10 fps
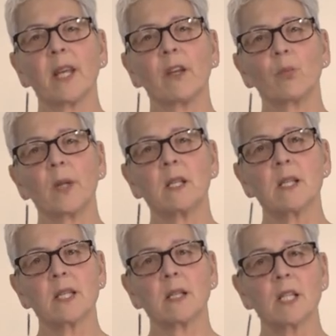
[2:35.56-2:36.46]
If we
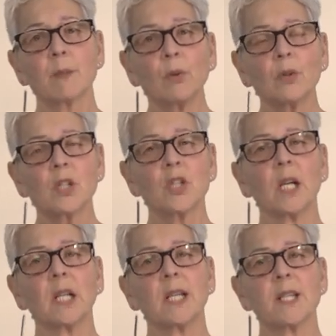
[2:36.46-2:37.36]
consider sports
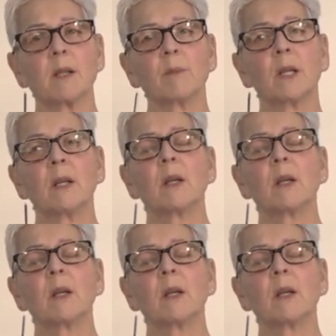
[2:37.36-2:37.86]
journalism,